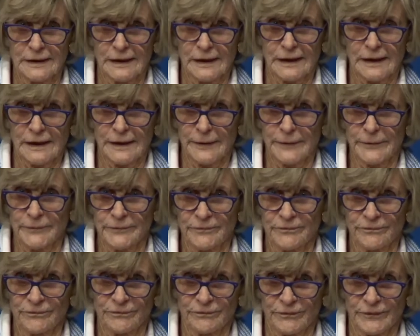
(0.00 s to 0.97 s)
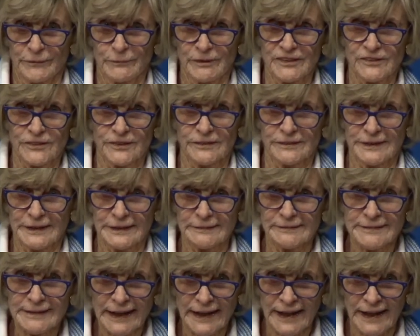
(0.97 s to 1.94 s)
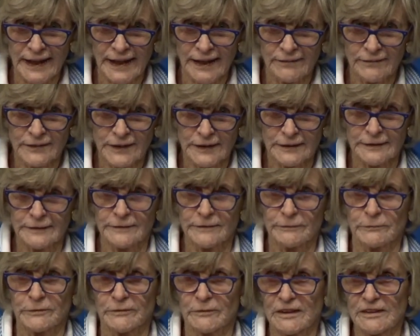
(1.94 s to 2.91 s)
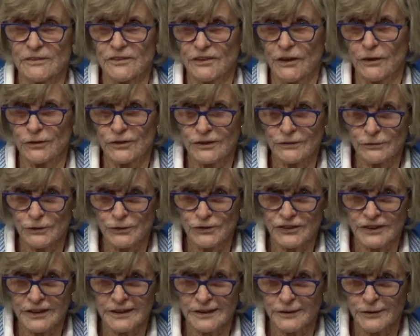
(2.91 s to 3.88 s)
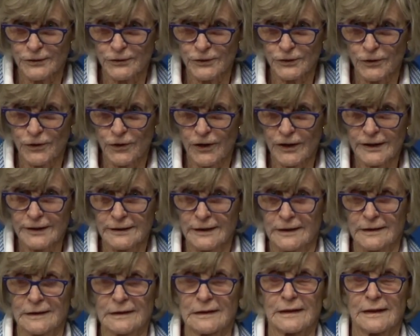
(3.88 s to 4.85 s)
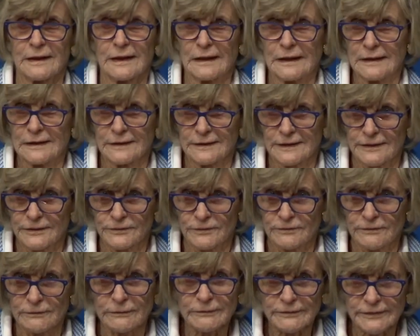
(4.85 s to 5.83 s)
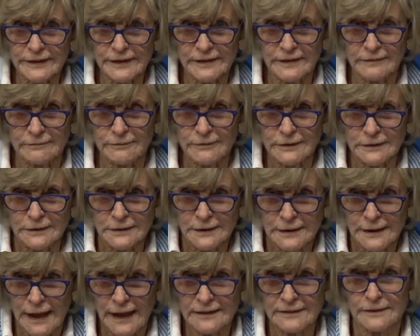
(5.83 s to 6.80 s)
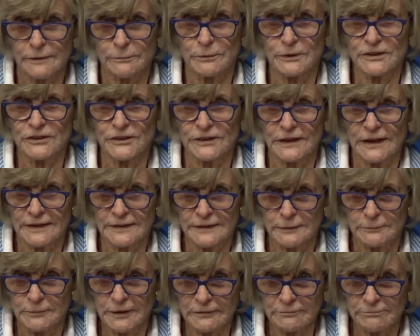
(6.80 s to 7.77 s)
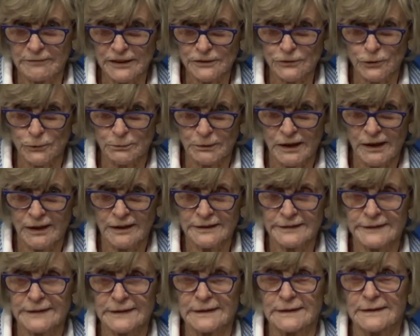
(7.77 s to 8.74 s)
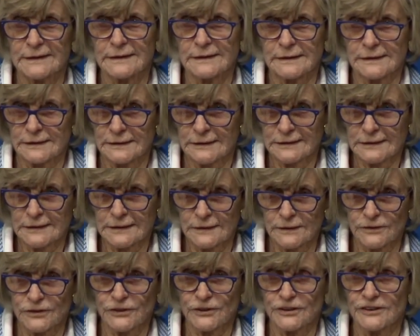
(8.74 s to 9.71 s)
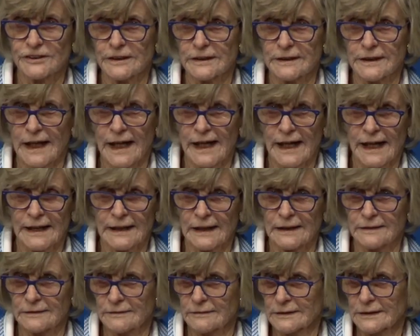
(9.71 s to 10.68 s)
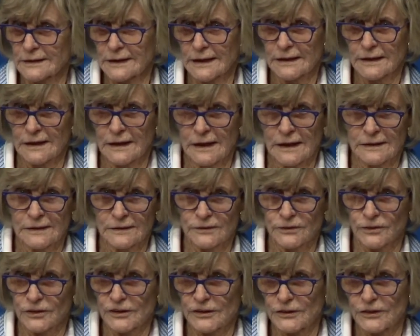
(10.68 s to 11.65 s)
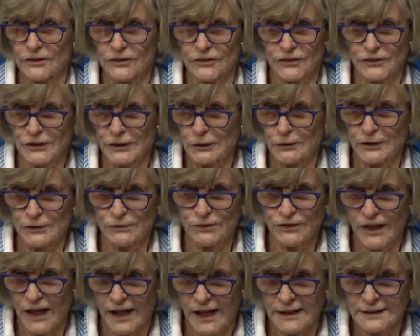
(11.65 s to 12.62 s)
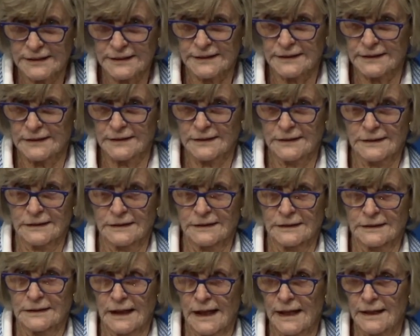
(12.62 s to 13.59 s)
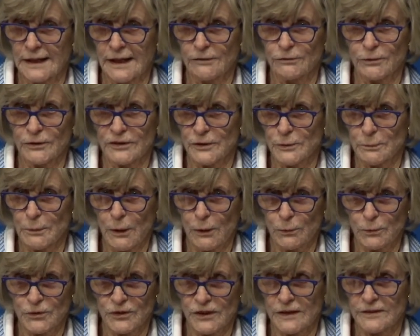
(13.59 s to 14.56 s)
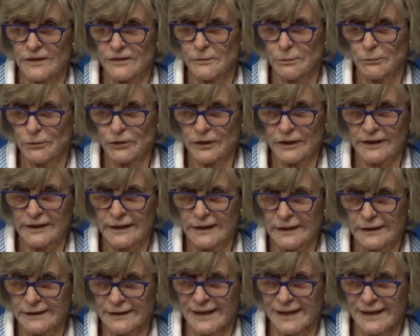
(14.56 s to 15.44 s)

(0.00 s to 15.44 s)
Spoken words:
and what's in that town, and what shows have you seen in New York, and did you see the exhibition at the Metropolitan, and you should see that. I saw it years ago in France. And I love what the Pope said this morning.